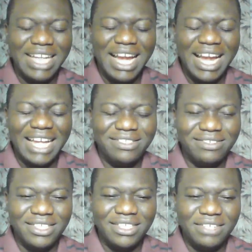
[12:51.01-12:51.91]
eyes
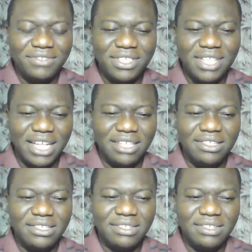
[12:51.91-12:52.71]
receive sight.